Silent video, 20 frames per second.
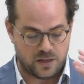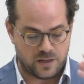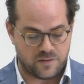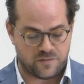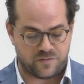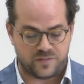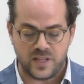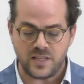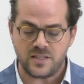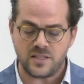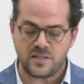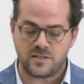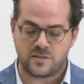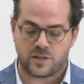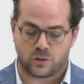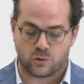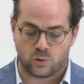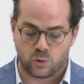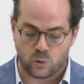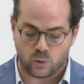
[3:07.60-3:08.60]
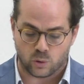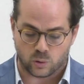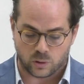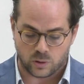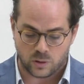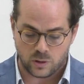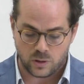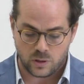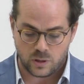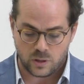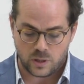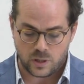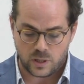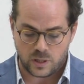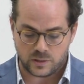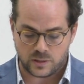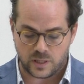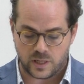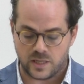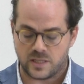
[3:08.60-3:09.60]
If this is the tool
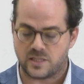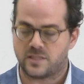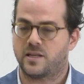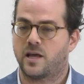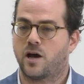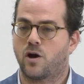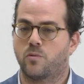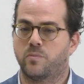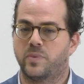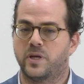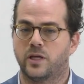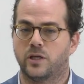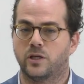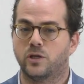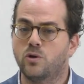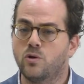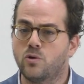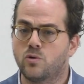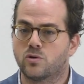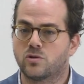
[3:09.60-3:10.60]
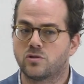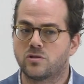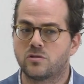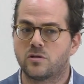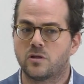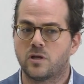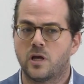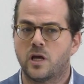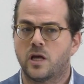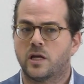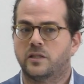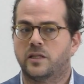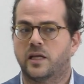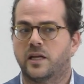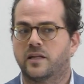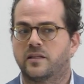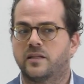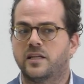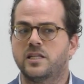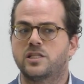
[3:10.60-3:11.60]
that is now being used,
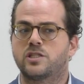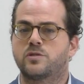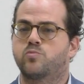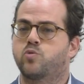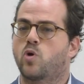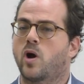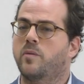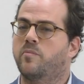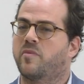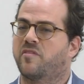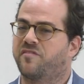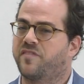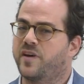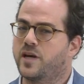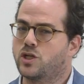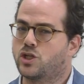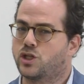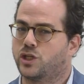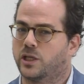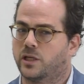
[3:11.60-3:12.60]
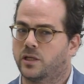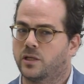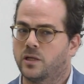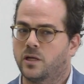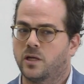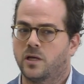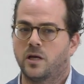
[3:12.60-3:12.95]
then at least prima facie,